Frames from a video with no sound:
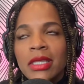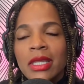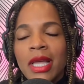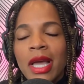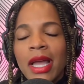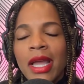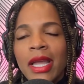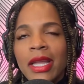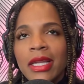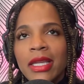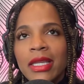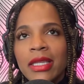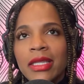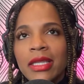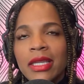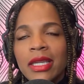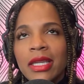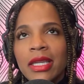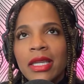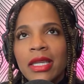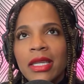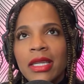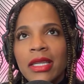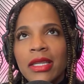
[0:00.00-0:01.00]
like
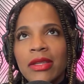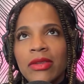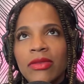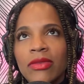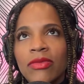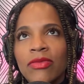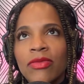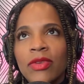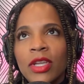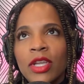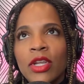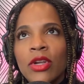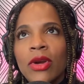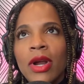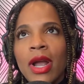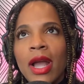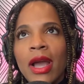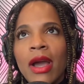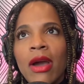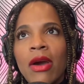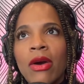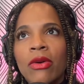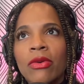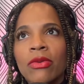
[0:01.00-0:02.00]
figure
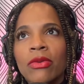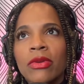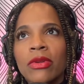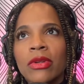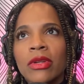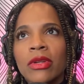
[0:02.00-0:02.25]
out